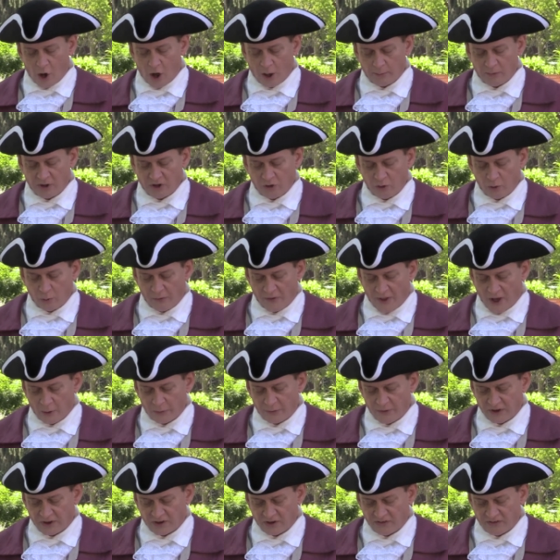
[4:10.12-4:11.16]
armies
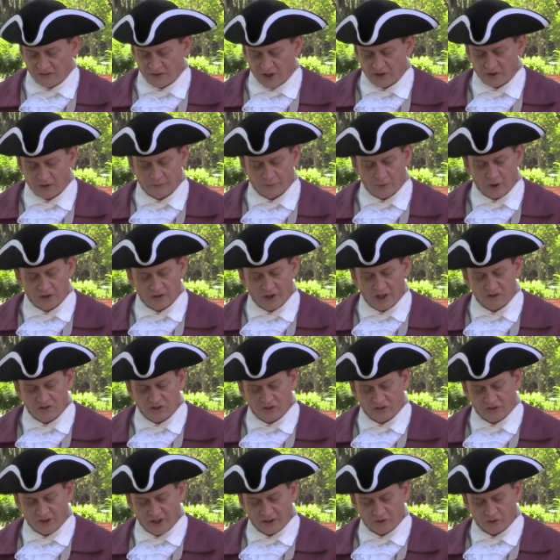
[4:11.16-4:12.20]
without the consent of our
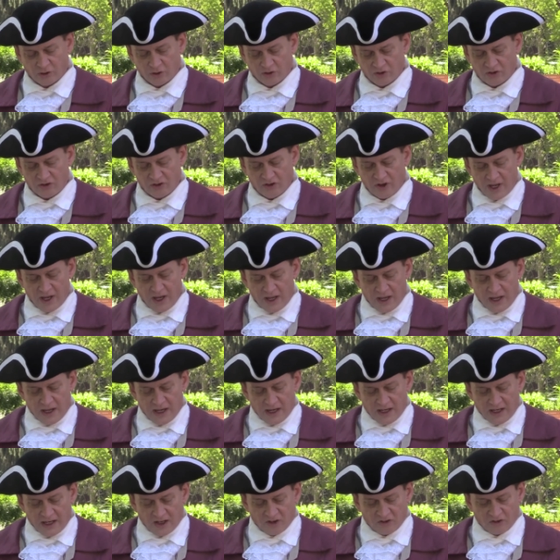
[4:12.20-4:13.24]
legislatures.
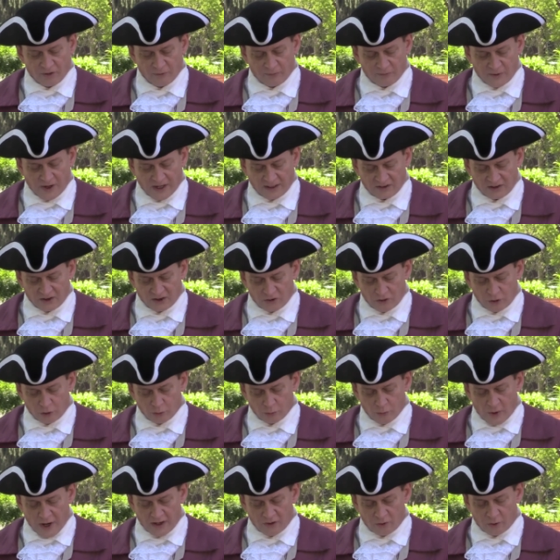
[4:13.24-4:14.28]
He has affected to
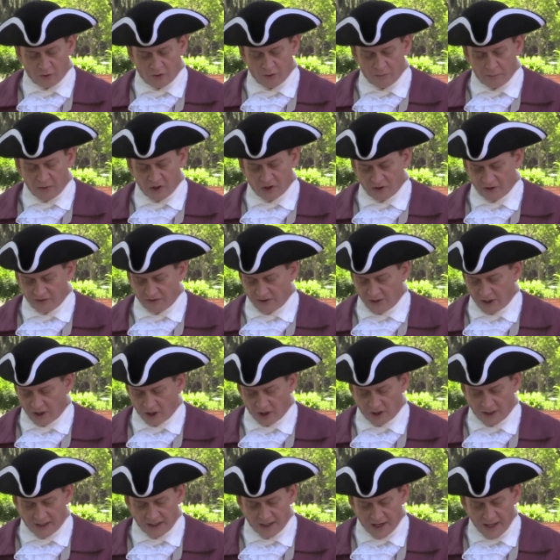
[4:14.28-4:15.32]
render the
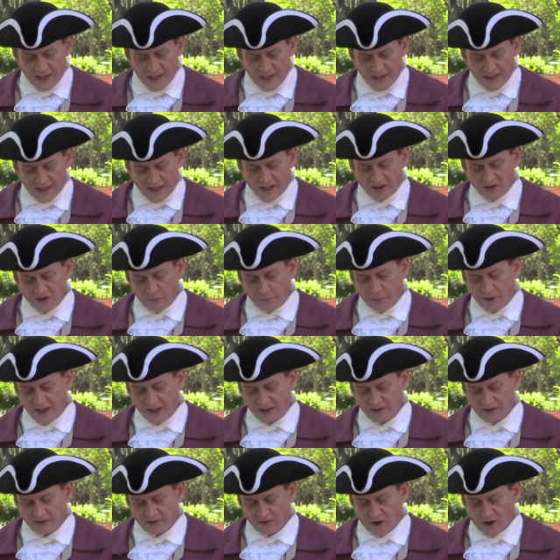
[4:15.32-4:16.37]
military
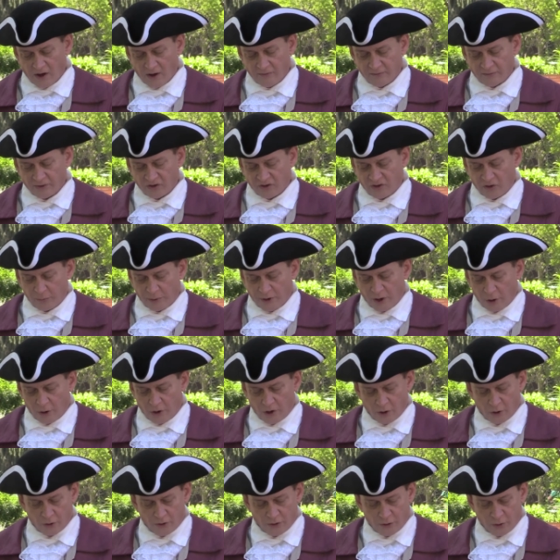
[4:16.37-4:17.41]
independent of and
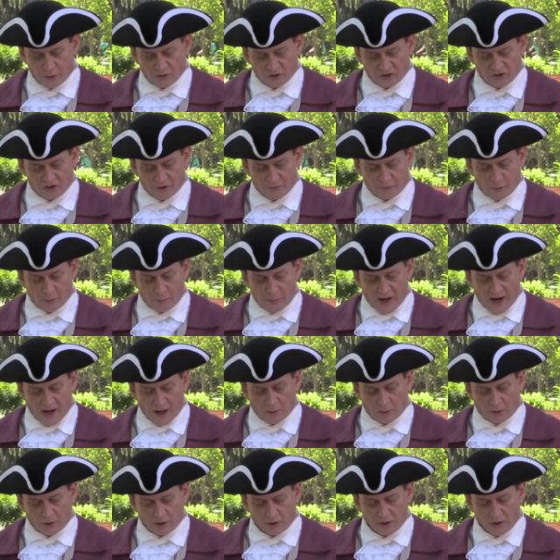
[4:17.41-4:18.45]
superior to the civil
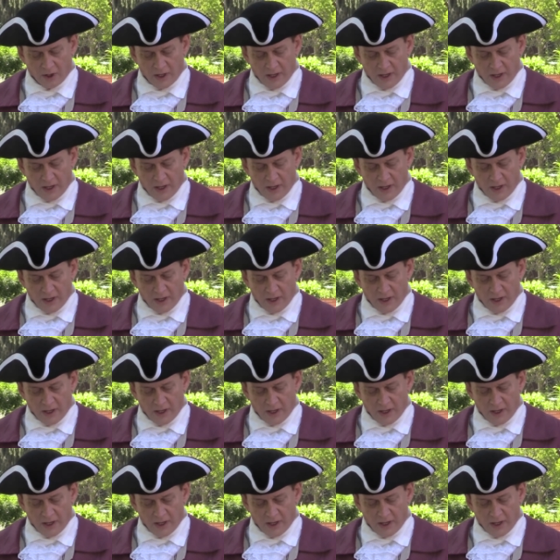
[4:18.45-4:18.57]
power.